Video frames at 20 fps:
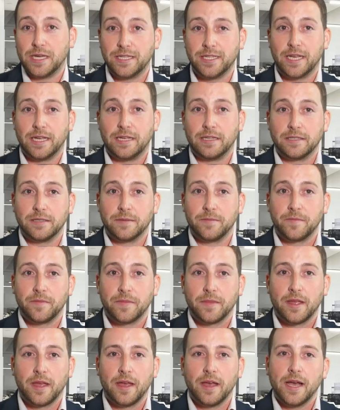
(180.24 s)
scenes.
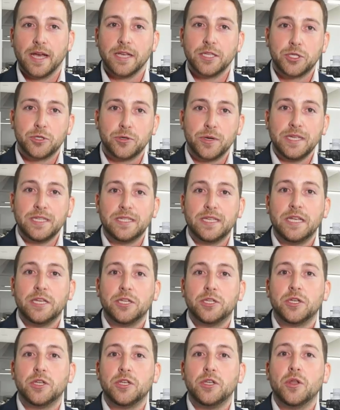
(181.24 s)
A street scene
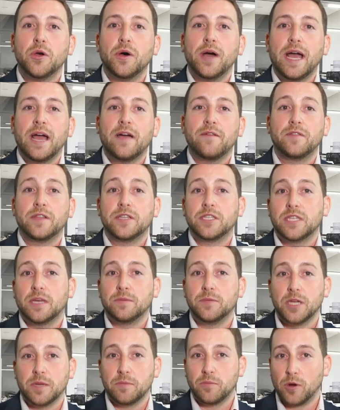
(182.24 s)
should not have the
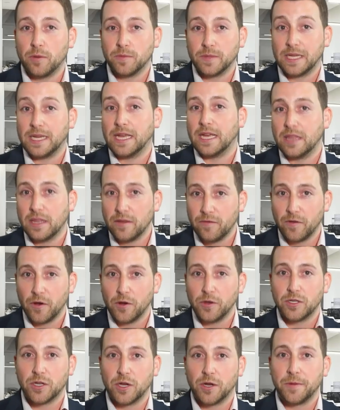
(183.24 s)
subject property in the
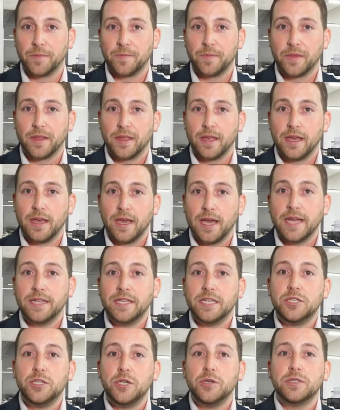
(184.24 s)
photo.
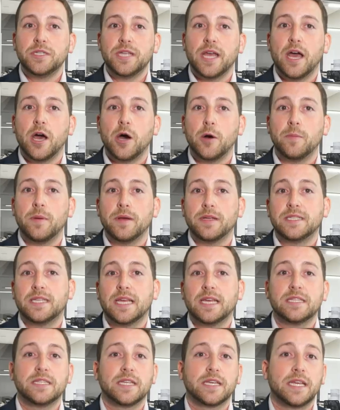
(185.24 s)
It is used to help
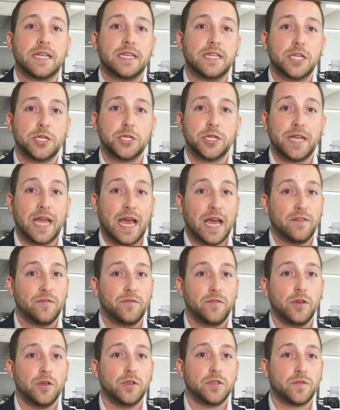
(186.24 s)
assess the condition and
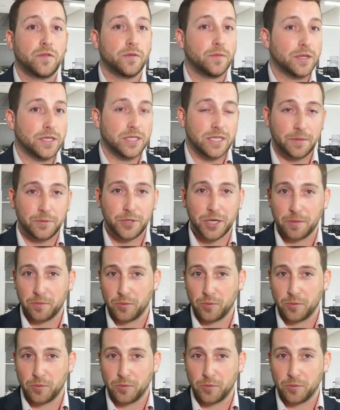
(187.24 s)
views from the subject